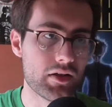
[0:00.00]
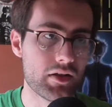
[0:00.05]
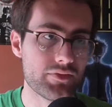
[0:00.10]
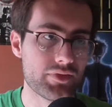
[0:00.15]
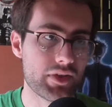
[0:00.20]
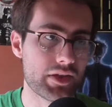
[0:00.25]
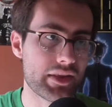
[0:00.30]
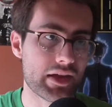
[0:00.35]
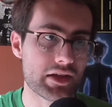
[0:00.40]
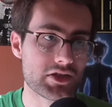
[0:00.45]

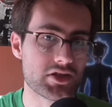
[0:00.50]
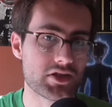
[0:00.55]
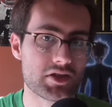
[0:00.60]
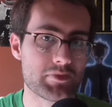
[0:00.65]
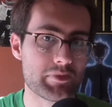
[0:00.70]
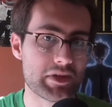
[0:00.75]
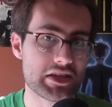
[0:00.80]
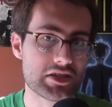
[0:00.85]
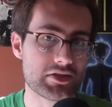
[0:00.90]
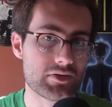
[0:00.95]
then that's just a
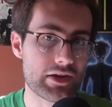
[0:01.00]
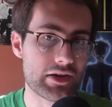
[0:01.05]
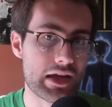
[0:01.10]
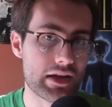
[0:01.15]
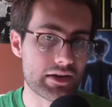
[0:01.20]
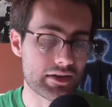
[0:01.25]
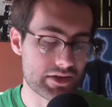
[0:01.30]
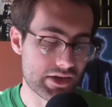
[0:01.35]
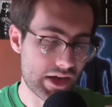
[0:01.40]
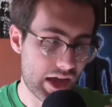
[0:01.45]
means to an end
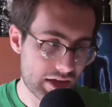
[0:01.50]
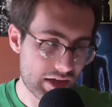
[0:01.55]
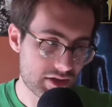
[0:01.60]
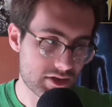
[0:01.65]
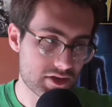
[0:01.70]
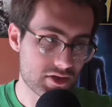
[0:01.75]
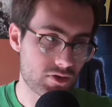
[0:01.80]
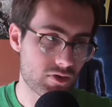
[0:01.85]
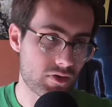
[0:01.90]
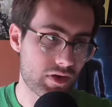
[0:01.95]
because it adds the
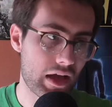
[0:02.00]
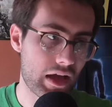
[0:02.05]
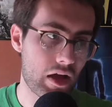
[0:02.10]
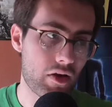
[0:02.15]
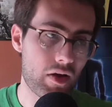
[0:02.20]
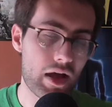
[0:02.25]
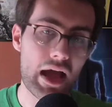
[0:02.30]
storm count